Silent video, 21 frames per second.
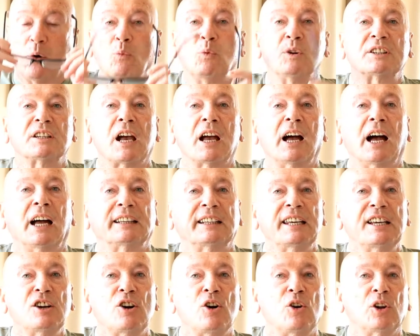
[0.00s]
was a
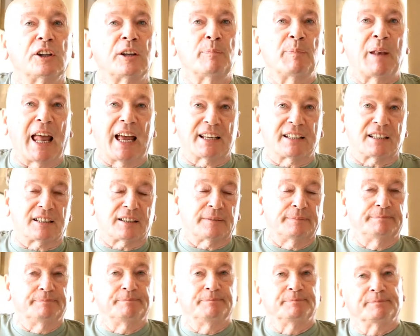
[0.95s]
thing called the
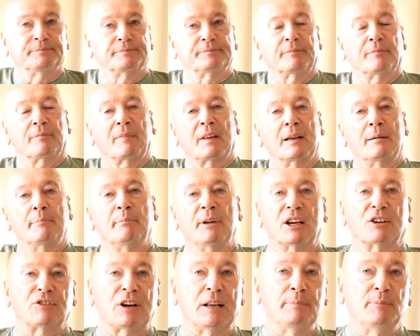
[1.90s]
blast. My
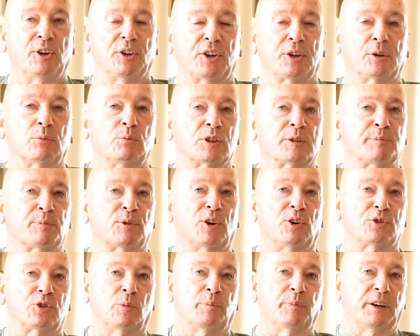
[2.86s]
grandmother was
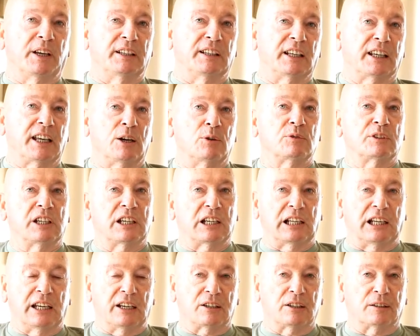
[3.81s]
brought up in the County
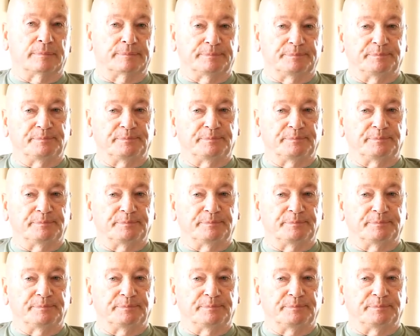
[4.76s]
Clare